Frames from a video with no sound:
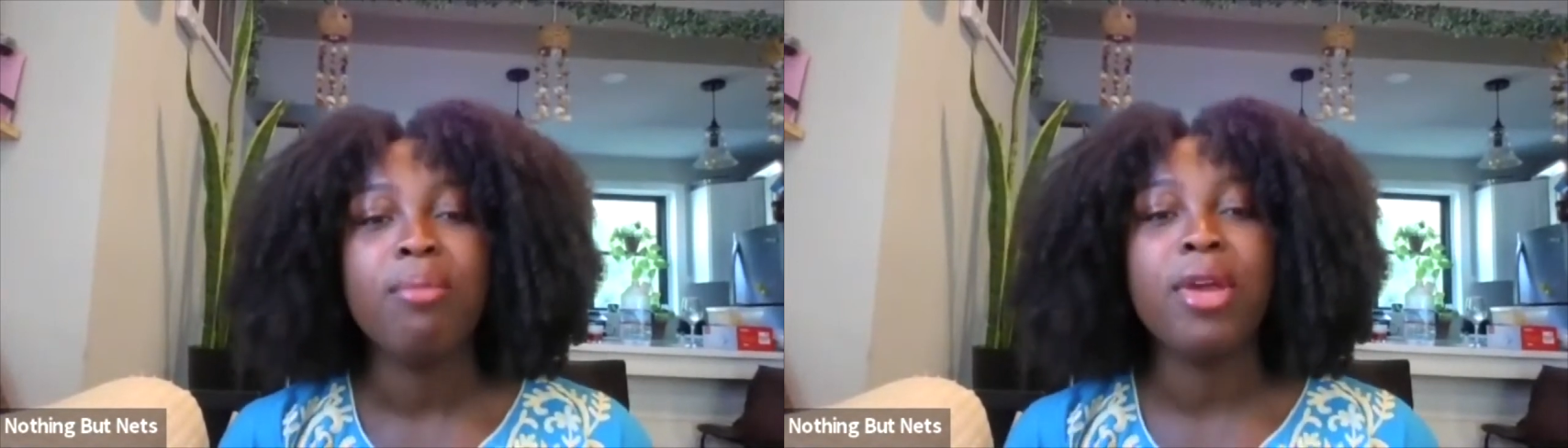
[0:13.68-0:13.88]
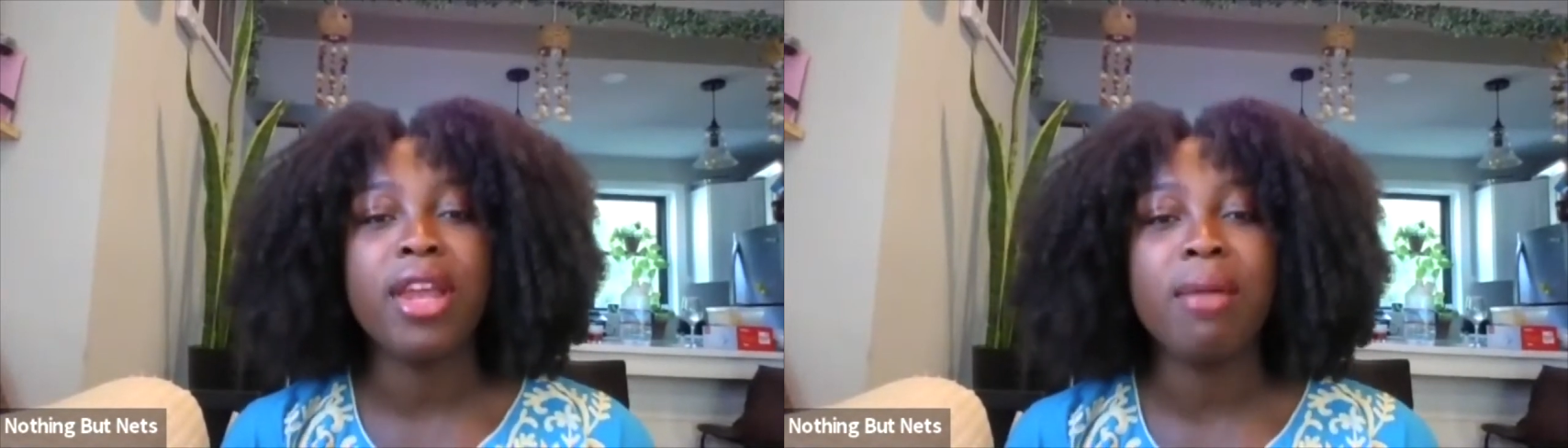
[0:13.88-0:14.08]

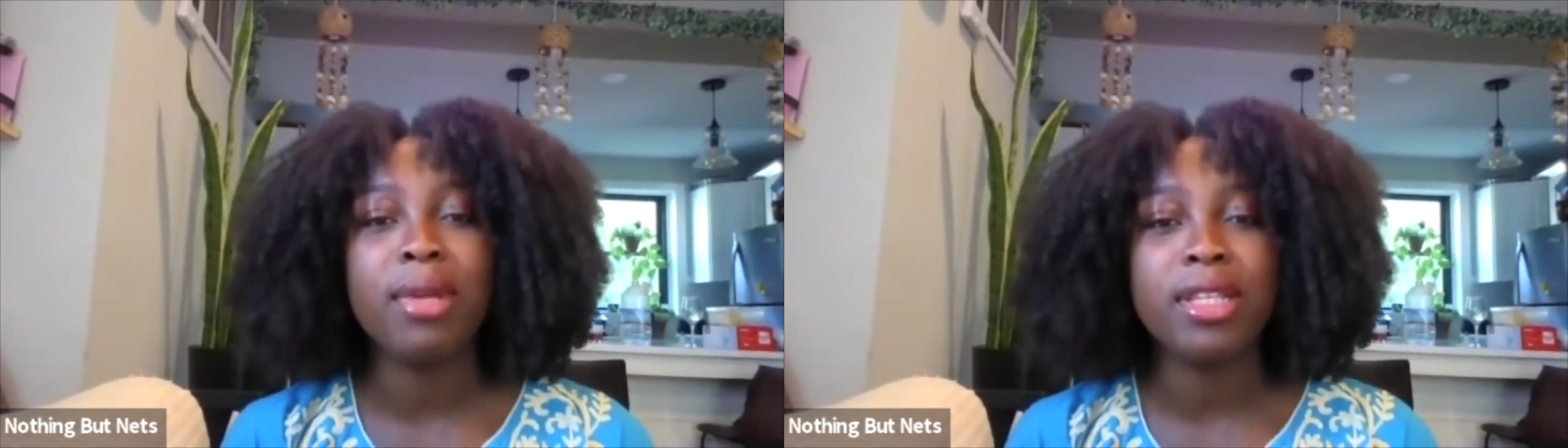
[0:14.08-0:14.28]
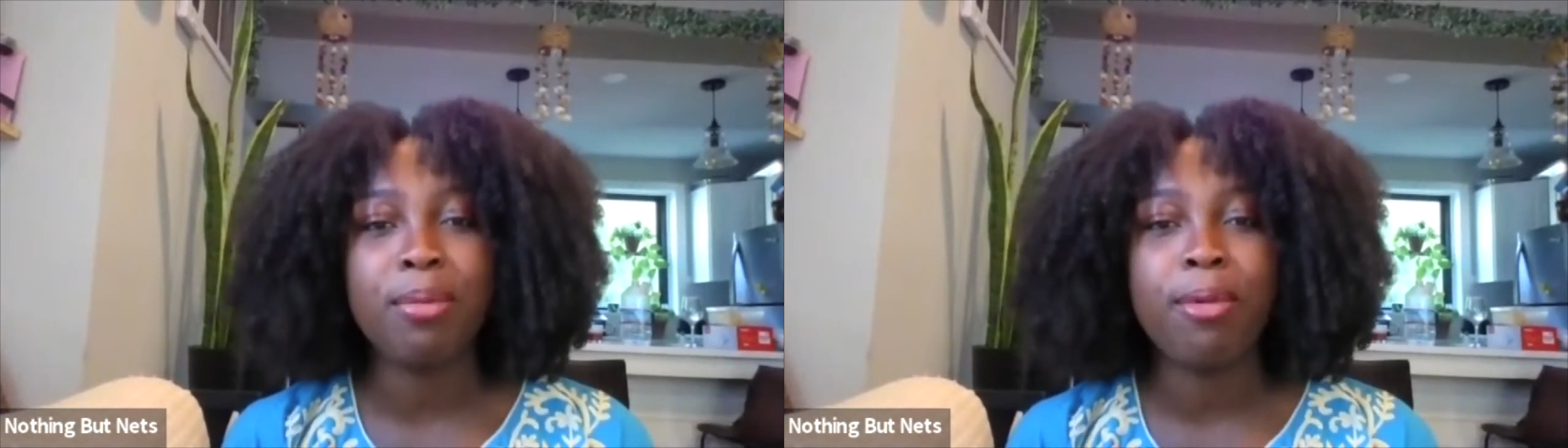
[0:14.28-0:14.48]
Mirriam
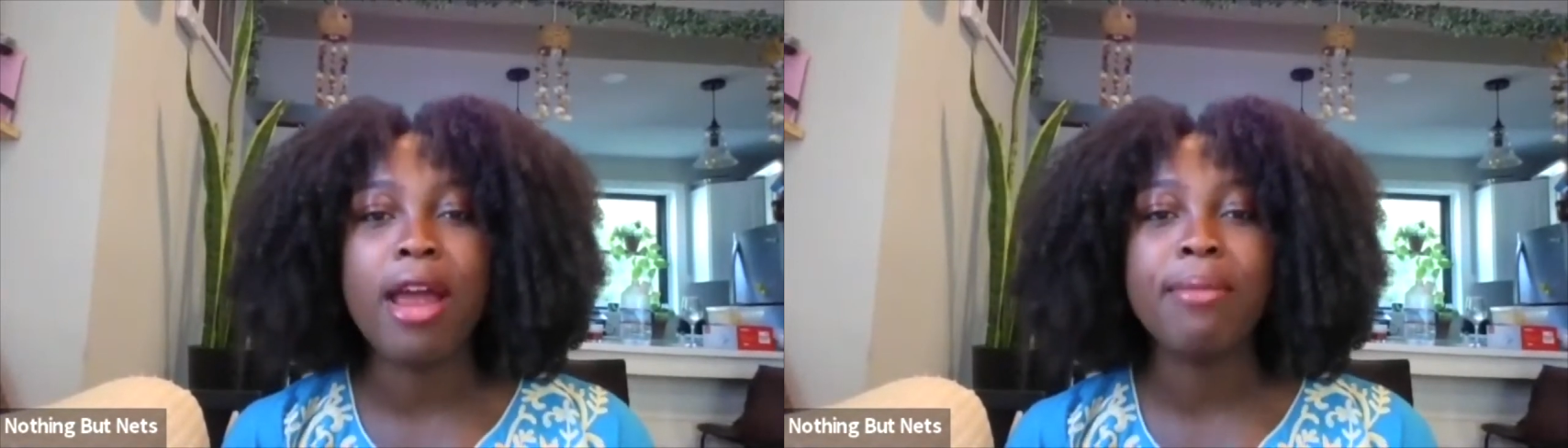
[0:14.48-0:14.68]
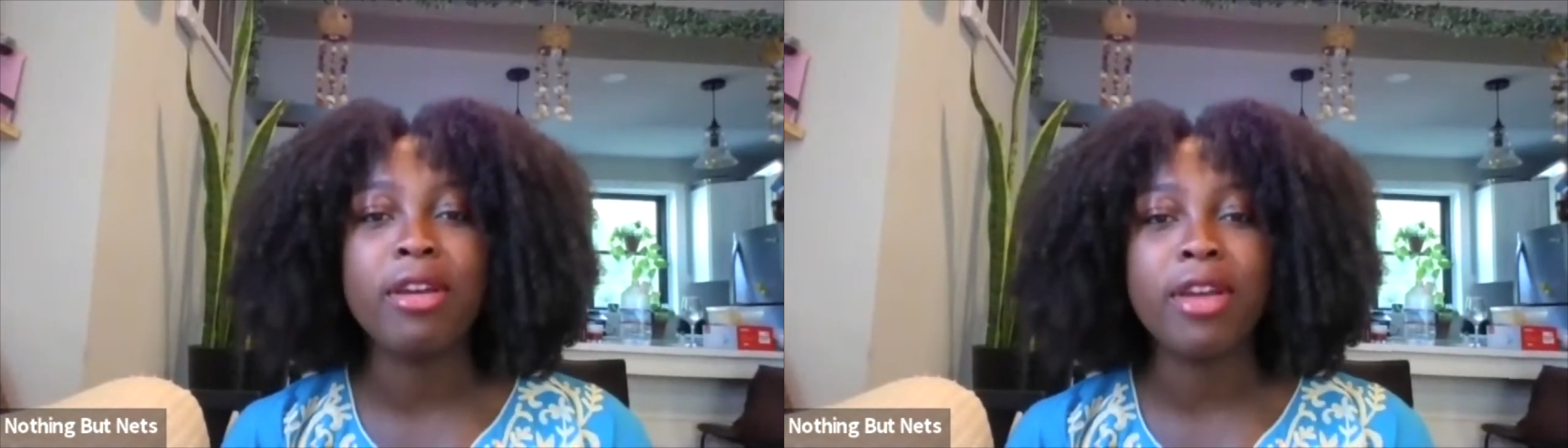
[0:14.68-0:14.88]
is a
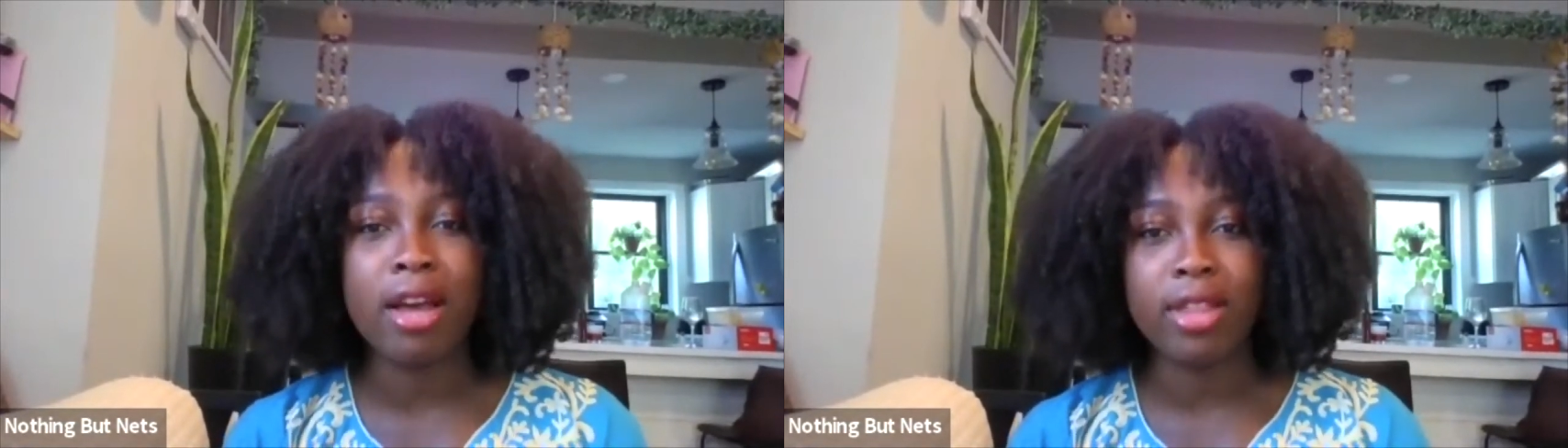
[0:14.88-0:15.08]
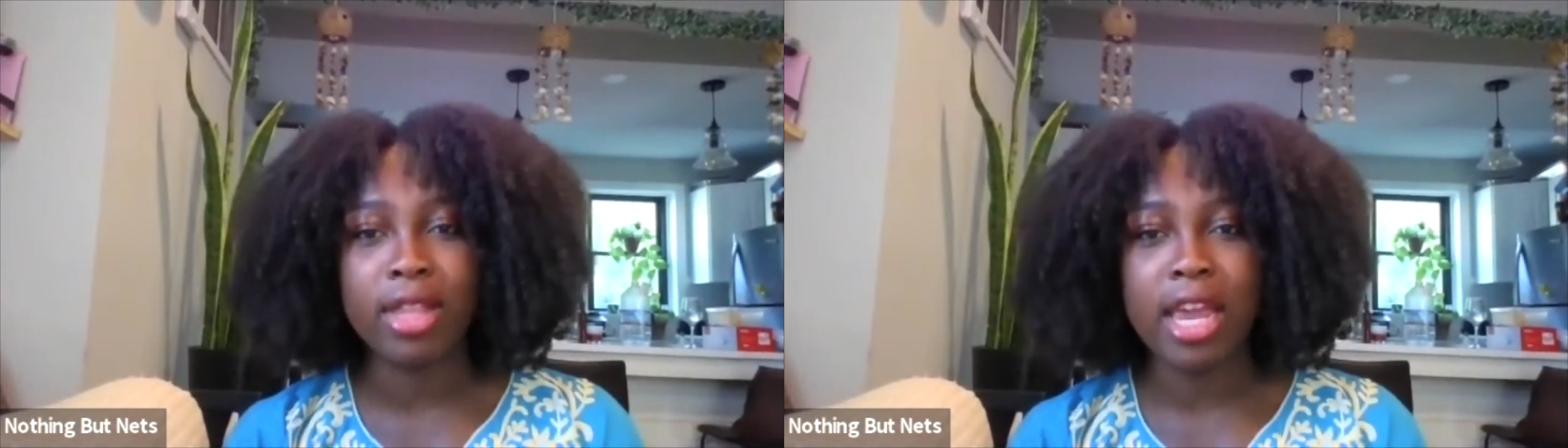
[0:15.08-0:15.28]
primary
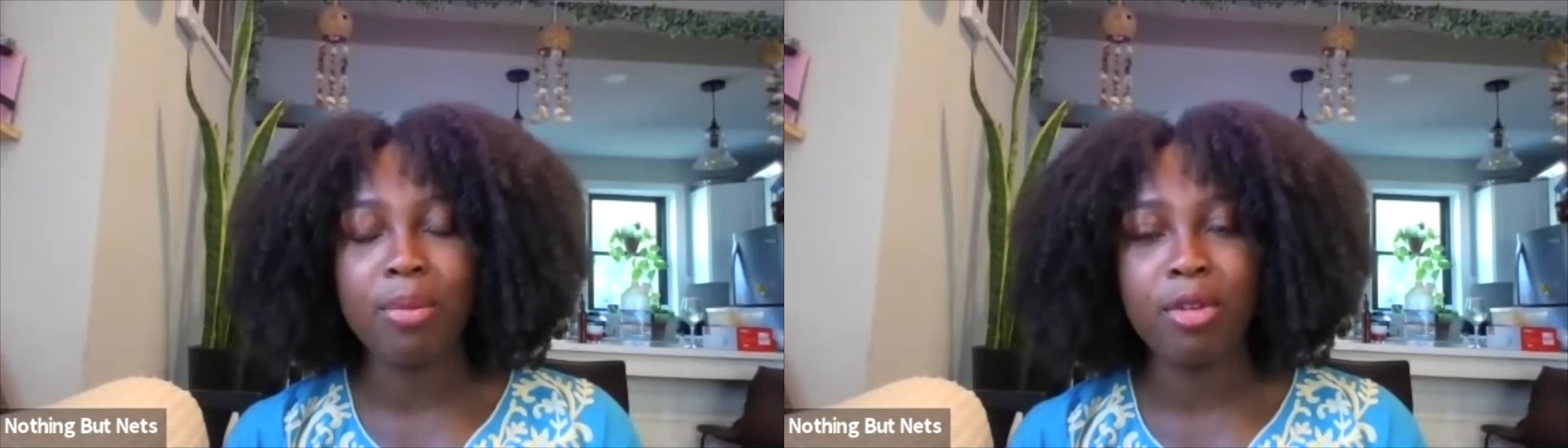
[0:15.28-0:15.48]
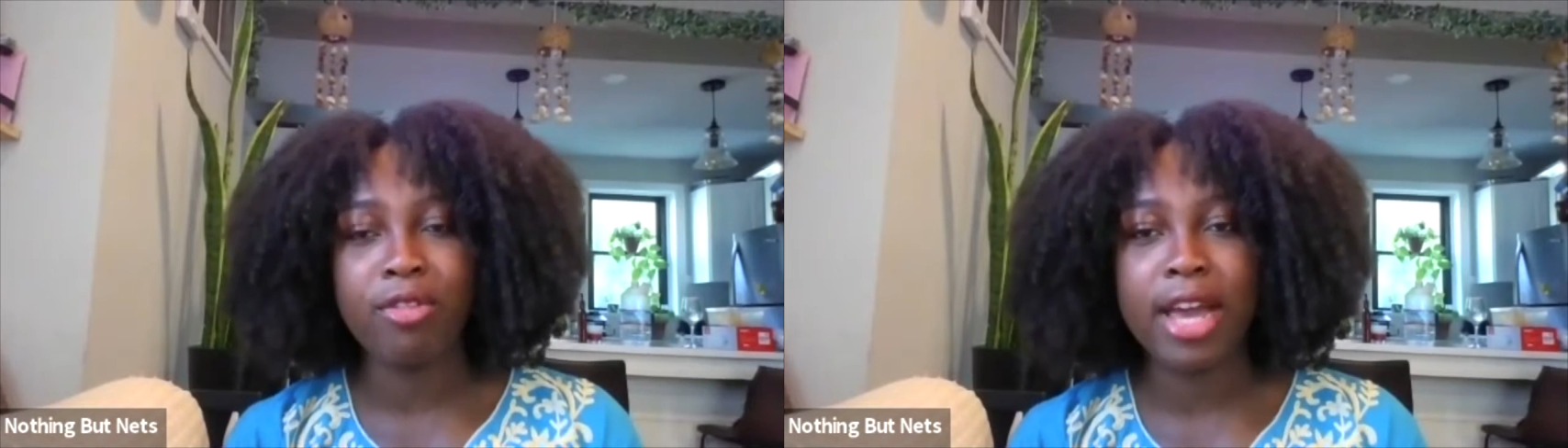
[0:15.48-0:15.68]
healthcare
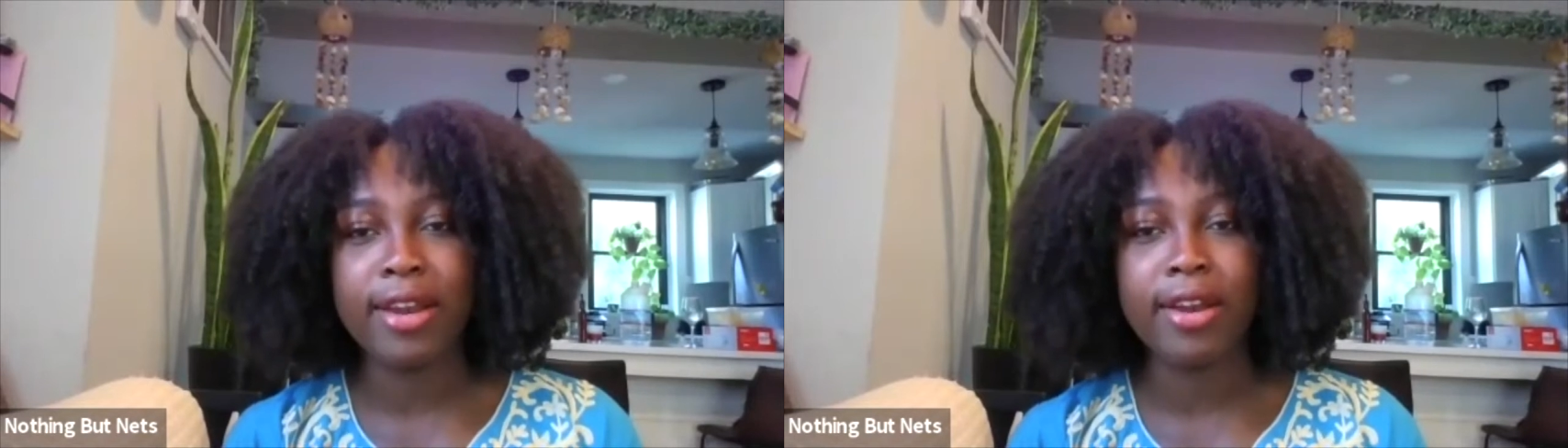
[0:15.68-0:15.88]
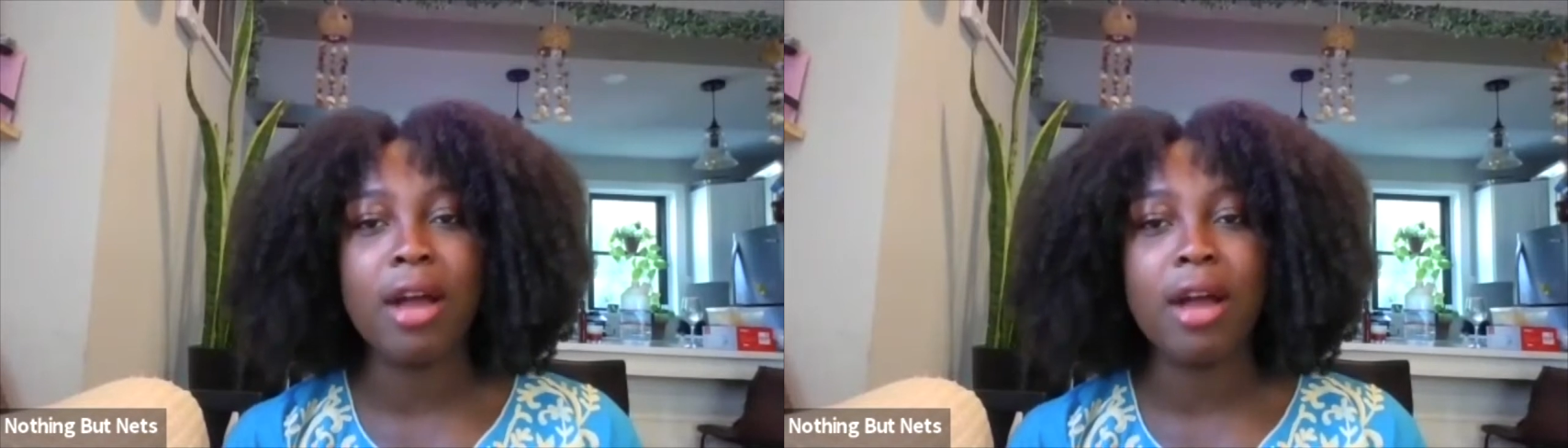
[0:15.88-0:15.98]
provider,